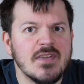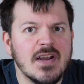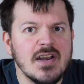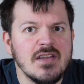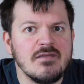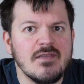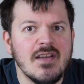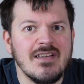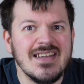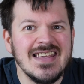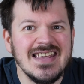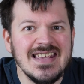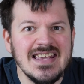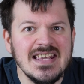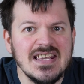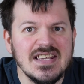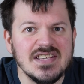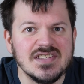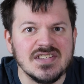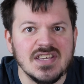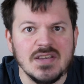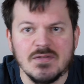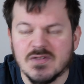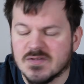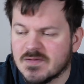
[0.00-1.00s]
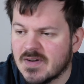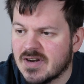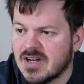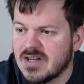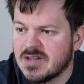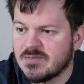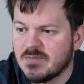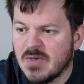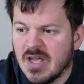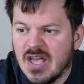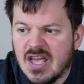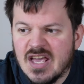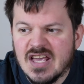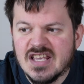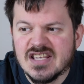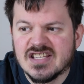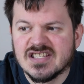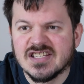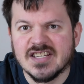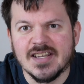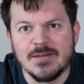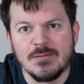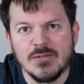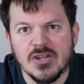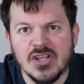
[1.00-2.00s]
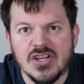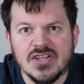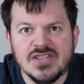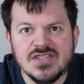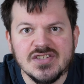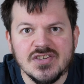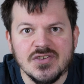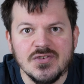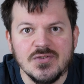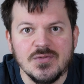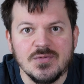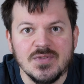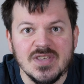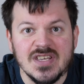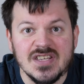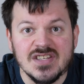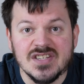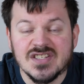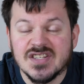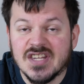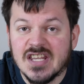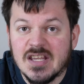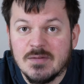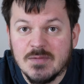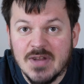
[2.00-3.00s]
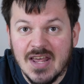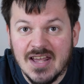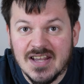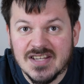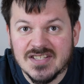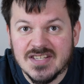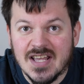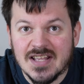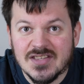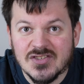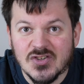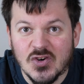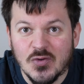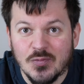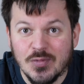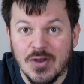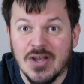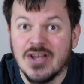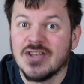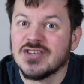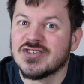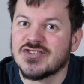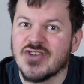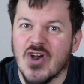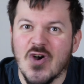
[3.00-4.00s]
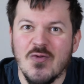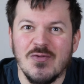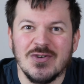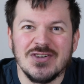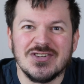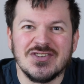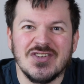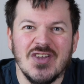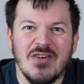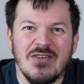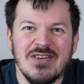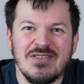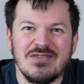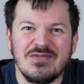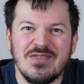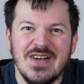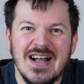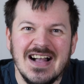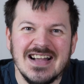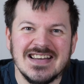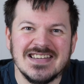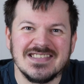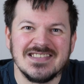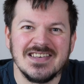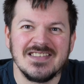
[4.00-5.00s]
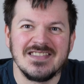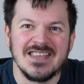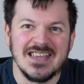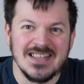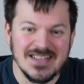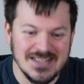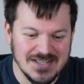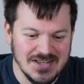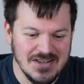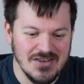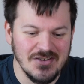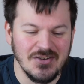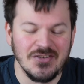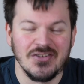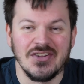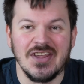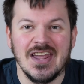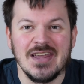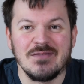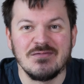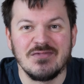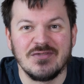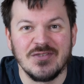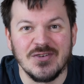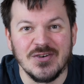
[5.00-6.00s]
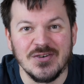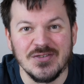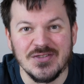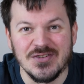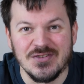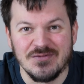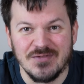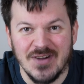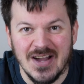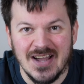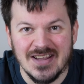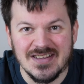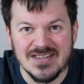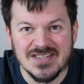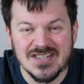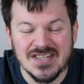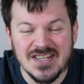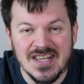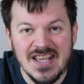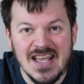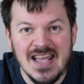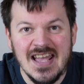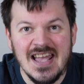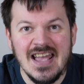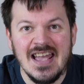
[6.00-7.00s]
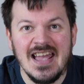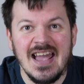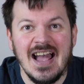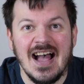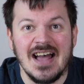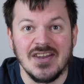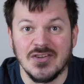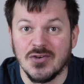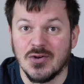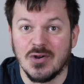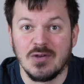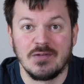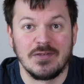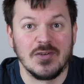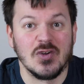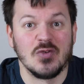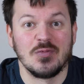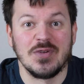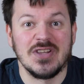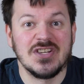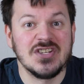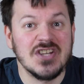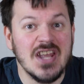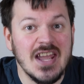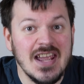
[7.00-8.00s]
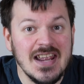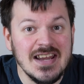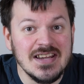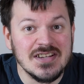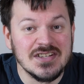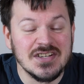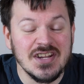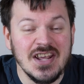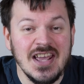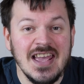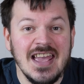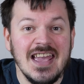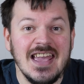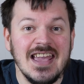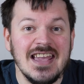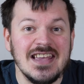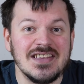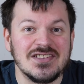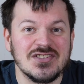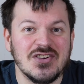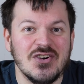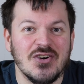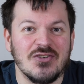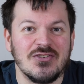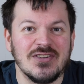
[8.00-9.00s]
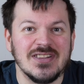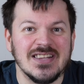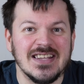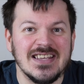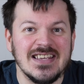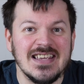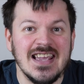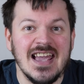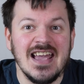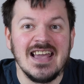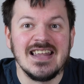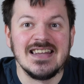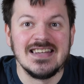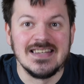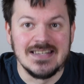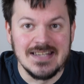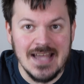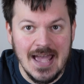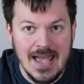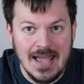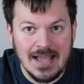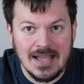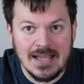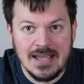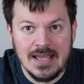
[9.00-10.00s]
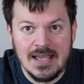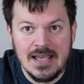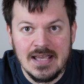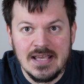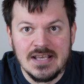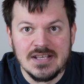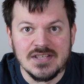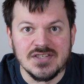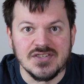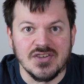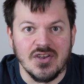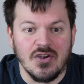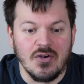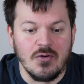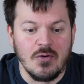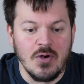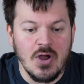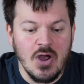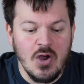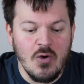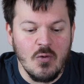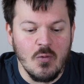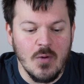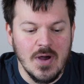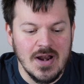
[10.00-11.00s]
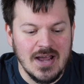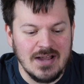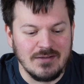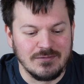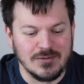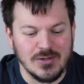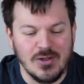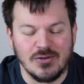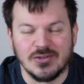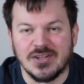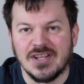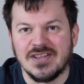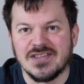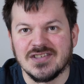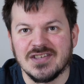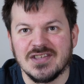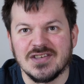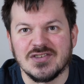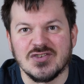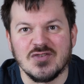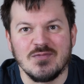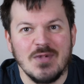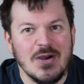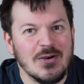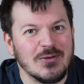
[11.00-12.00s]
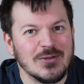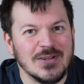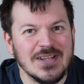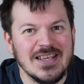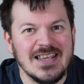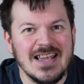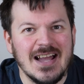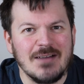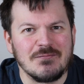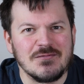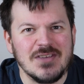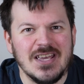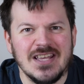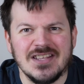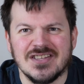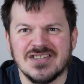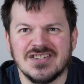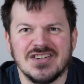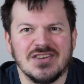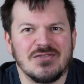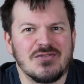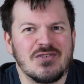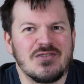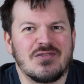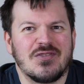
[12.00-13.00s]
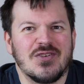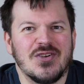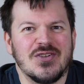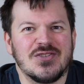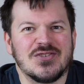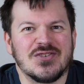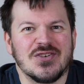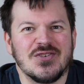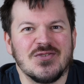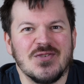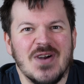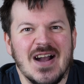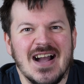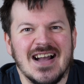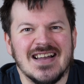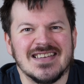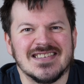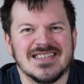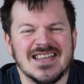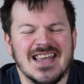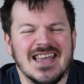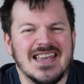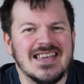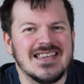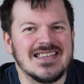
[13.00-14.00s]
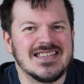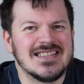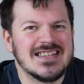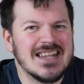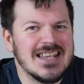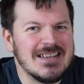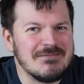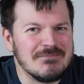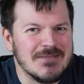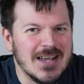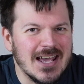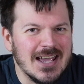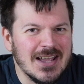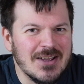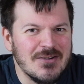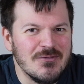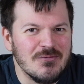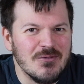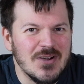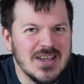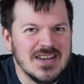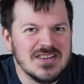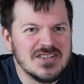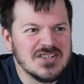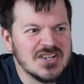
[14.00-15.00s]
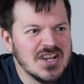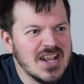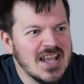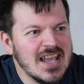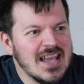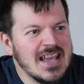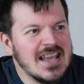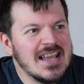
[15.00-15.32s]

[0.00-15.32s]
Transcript: very, very easy. It was very similar to the Steam Deck setup, so much so in fact that the internal name for the device, I don't know if it will be changed, it is currently Deck. So when I've logged into this remotely, it's still referred to as a Steam Deck, which